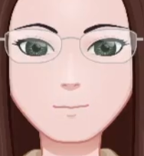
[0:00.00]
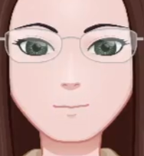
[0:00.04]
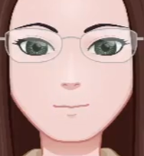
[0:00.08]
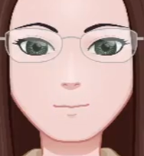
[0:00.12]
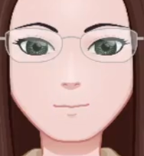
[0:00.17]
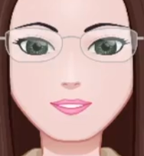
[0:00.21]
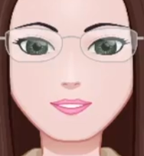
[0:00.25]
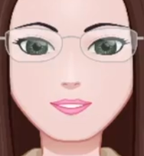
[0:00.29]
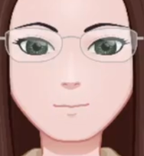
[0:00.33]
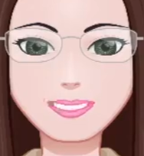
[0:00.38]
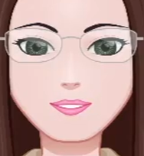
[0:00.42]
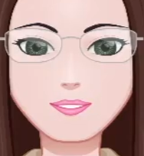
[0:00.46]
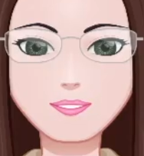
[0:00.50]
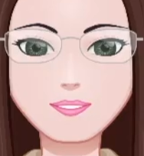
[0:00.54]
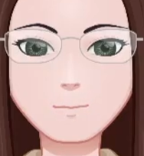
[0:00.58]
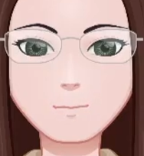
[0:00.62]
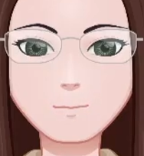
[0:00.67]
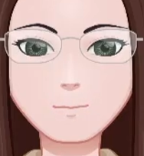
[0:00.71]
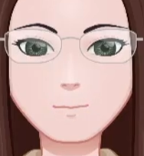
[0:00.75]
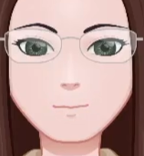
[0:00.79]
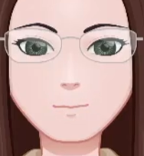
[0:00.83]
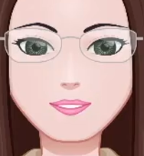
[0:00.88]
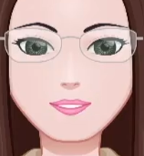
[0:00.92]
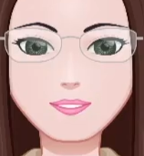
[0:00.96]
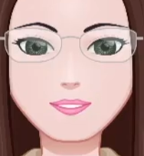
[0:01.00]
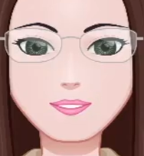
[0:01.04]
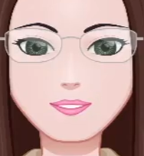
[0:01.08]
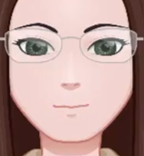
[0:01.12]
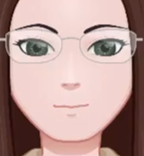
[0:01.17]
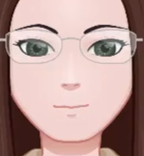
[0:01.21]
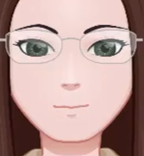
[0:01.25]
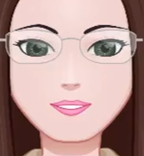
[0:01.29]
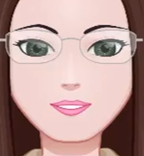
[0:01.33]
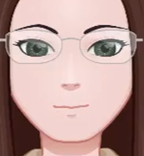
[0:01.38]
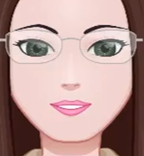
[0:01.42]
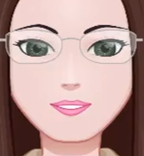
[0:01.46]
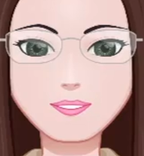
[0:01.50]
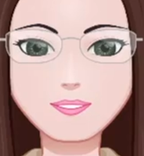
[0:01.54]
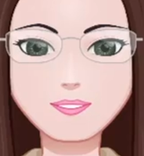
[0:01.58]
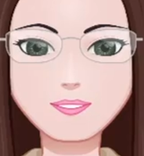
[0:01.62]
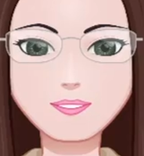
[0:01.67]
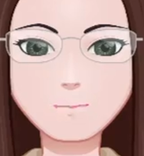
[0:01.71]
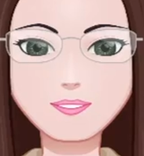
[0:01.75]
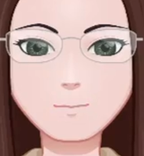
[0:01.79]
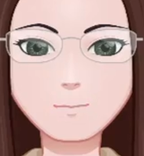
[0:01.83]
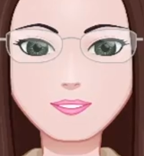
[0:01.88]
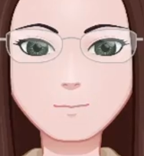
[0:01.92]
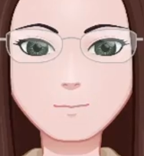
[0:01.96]
So we need to be
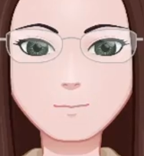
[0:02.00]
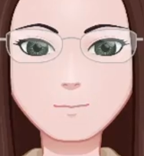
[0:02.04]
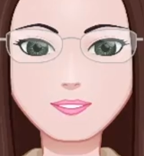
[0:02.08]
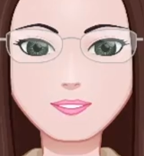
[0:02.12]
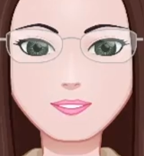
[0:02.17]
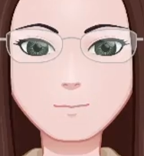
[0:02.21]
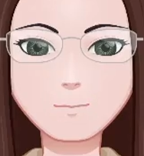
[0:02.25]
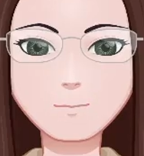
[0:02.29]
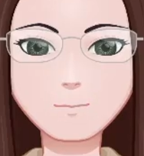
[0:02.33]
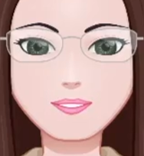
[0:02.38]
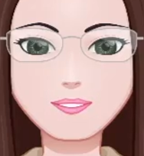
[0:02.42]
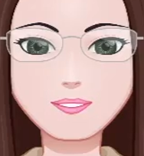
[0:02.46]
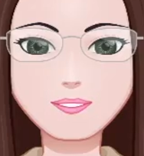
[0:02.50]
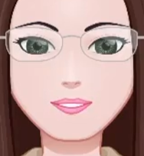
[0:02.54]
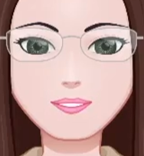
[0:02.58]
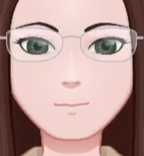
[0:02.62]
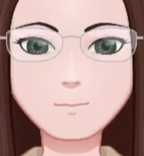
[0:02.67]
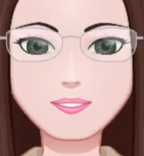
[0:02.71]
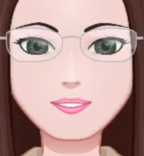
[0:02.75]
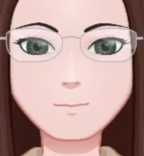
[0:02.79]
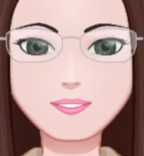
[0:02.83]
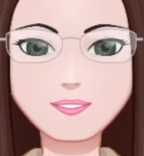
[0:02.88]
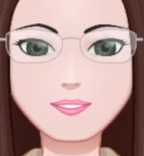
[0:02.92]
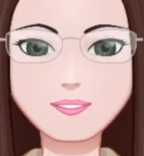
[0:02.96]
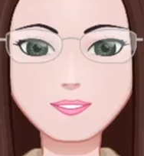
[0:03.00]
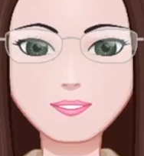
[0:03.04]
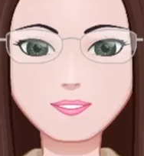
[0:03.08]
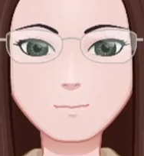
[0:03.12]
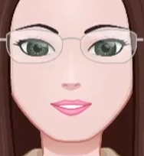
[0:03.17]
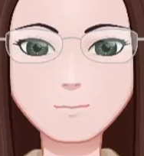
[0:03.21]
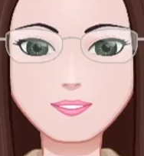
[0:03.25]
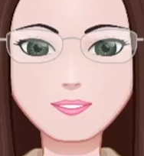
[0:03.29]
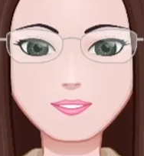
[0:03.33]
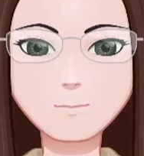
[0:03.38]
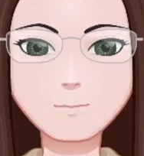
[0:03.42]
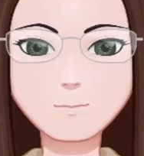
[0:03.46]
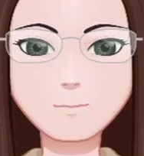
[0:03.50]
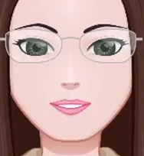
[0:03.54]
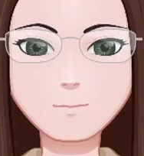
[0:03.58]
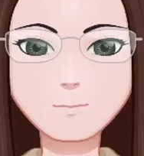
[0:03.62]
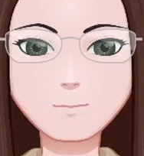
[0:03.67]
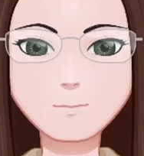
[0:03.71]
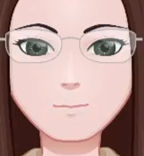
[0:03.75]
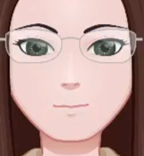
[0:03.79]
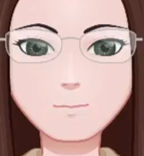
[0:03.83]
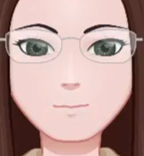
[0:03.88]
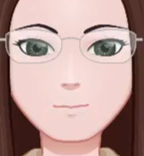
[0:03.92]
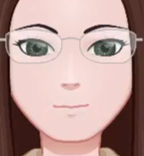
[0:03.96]
realistic that A, there are mistakes,
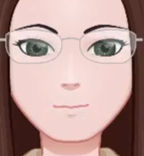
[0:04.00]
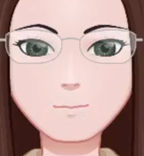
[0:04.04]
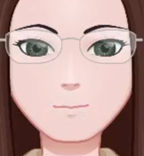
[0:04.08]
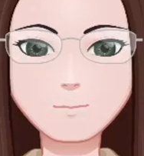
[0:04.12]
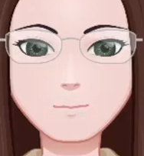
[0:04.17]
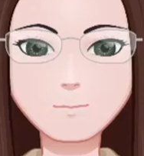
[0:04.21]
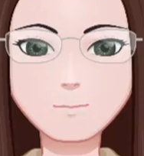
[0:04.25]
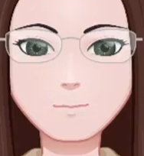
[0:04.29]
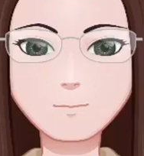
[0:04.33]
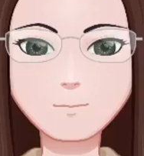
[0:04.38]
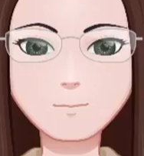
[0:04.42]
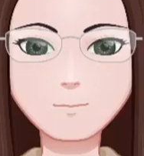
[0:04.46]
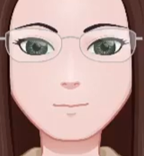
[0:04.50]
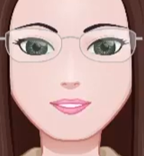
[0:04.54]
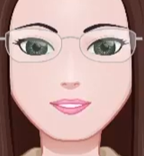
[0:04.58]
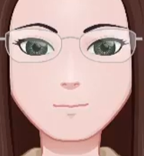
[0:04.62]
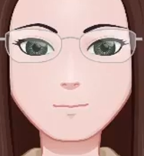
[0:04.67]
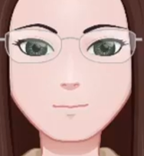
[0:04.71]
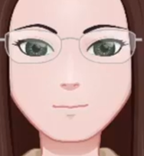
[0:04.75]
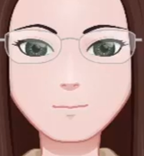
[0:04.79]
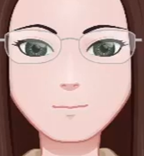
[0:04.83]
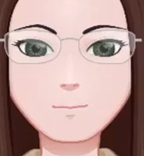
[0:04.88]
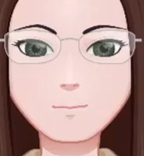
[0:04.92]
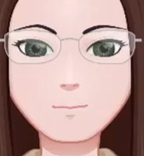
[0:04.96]
because of course there are mistakes.